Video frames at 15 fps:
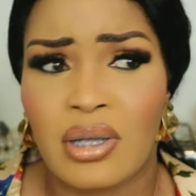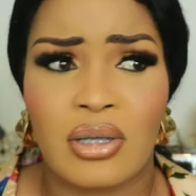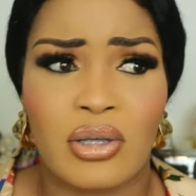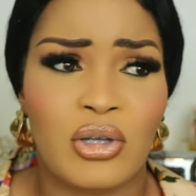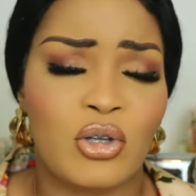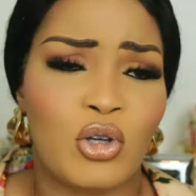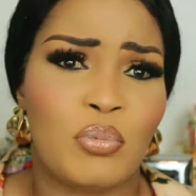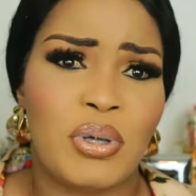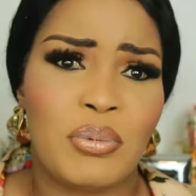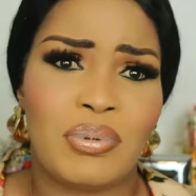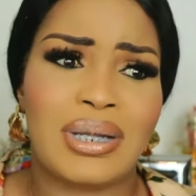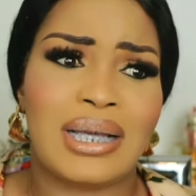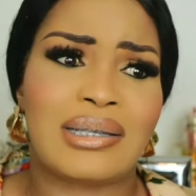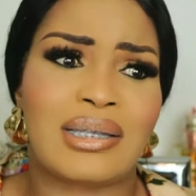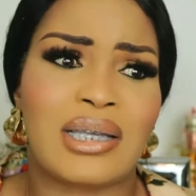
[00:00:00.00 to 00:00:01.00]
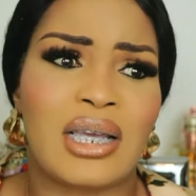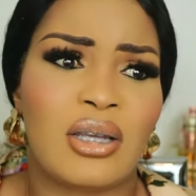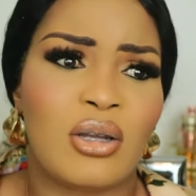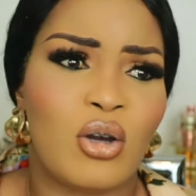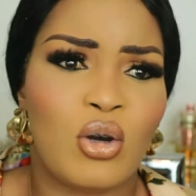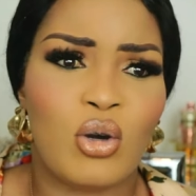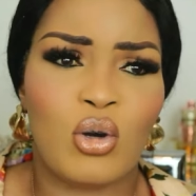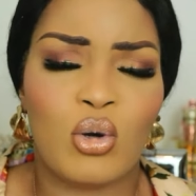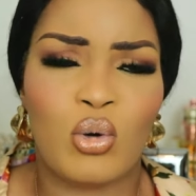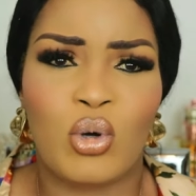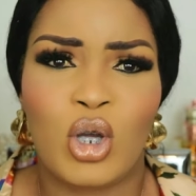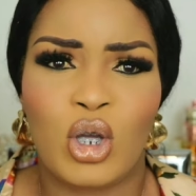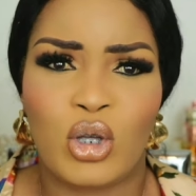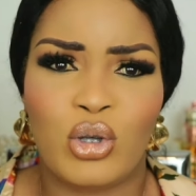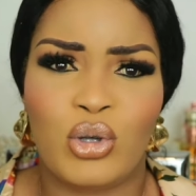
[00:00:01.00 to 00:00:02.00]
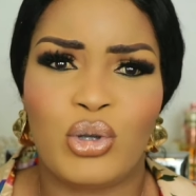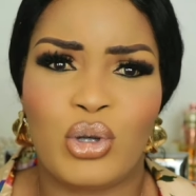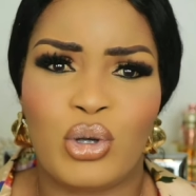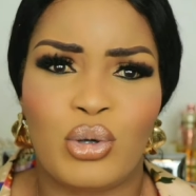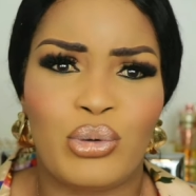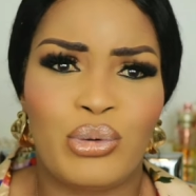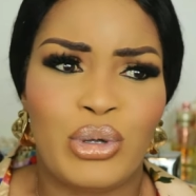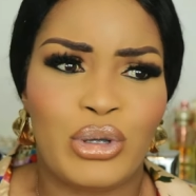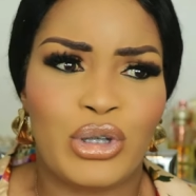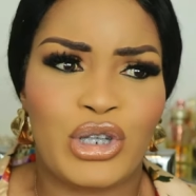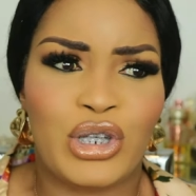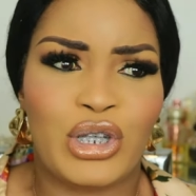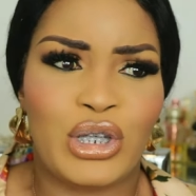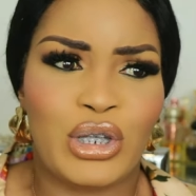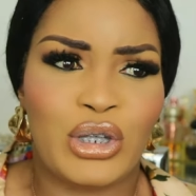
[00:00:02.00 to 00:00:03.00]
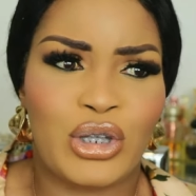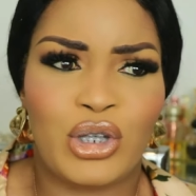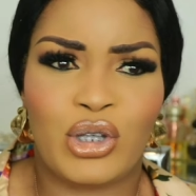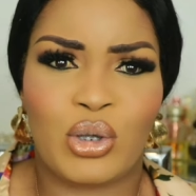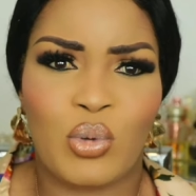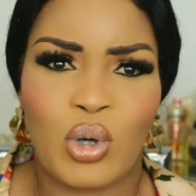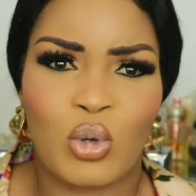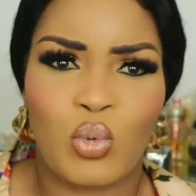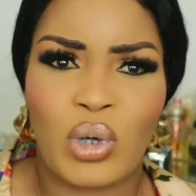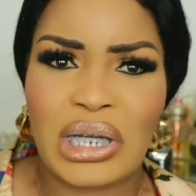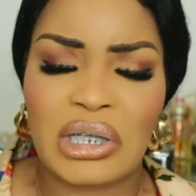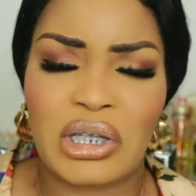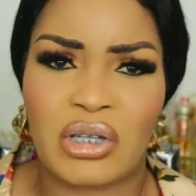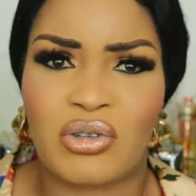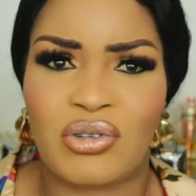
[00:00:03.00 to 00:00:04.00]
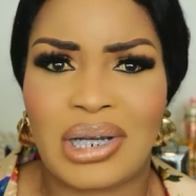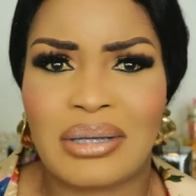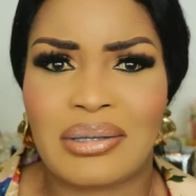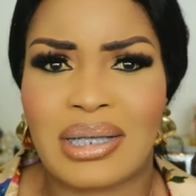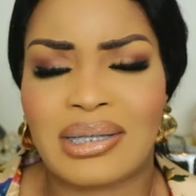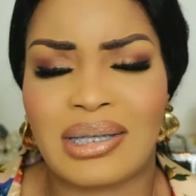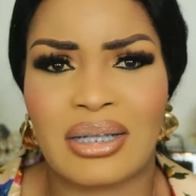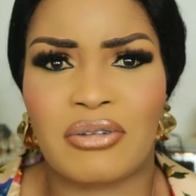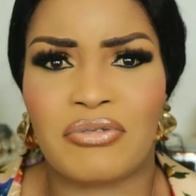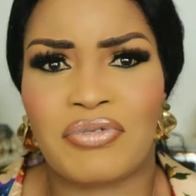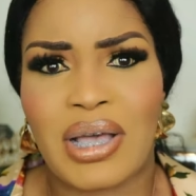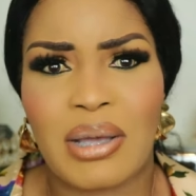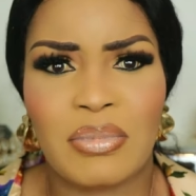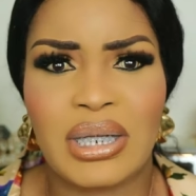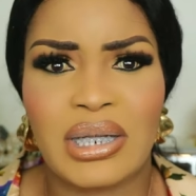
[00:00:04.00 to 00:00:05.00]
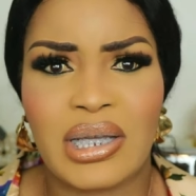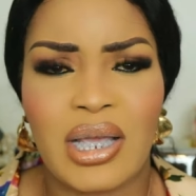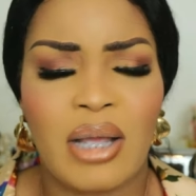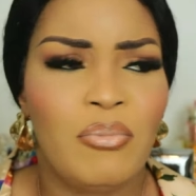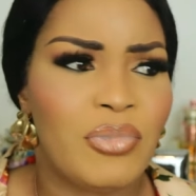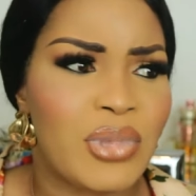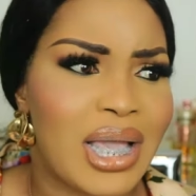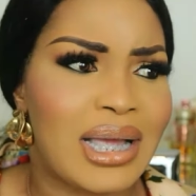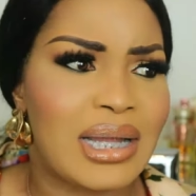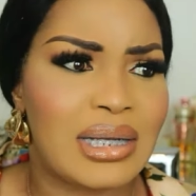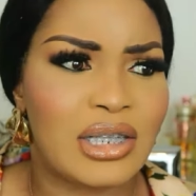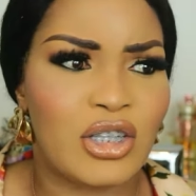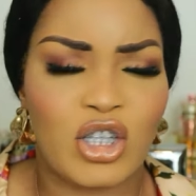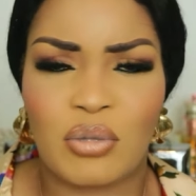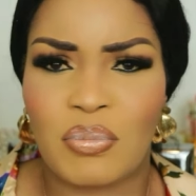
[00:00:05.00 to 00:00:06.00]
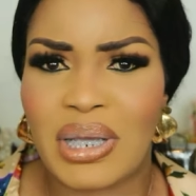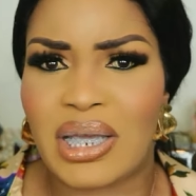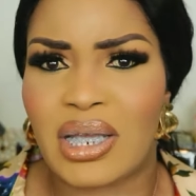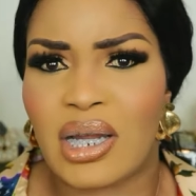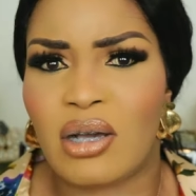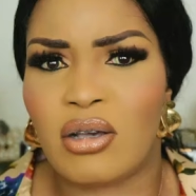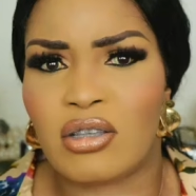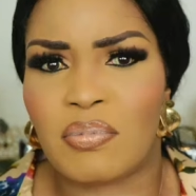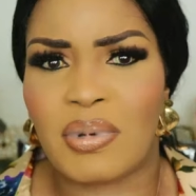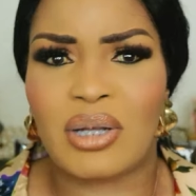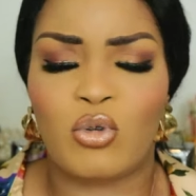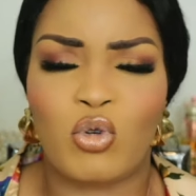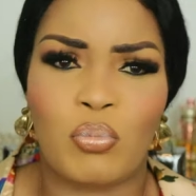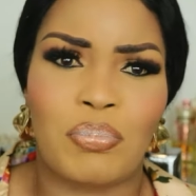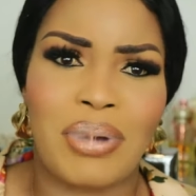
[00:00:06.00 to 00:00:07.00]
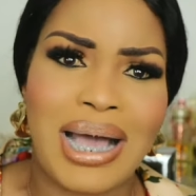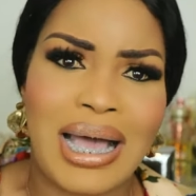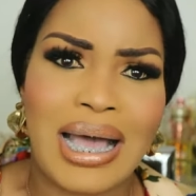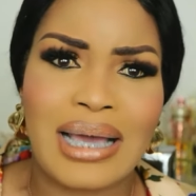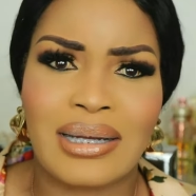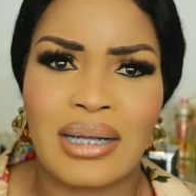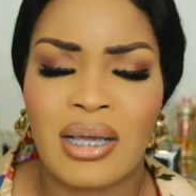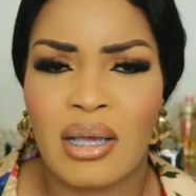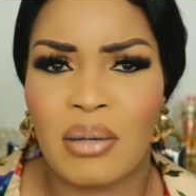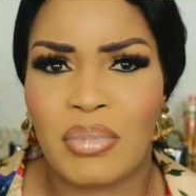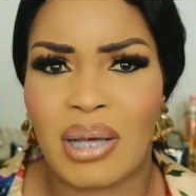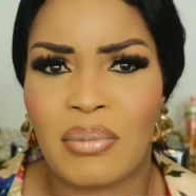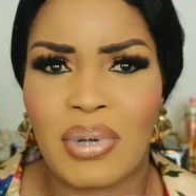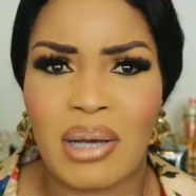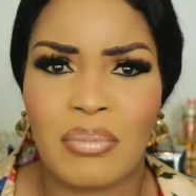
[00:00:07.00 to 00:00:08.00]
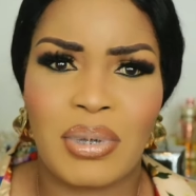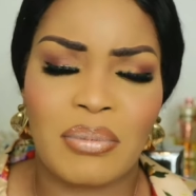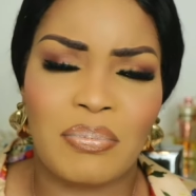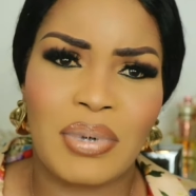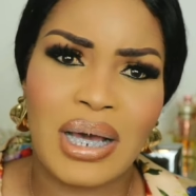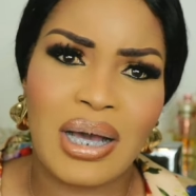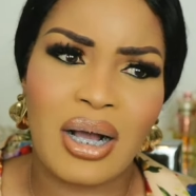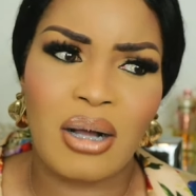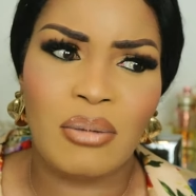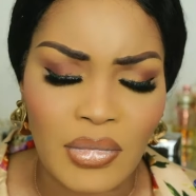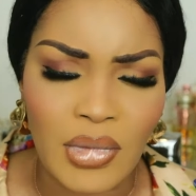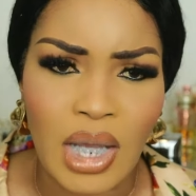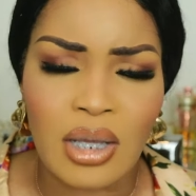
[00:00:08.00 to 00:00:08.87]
You know, people are saying, oh, you know, she she's the one wearing the trousers in the family, and she's making her husband look bad, blah blah blah blah.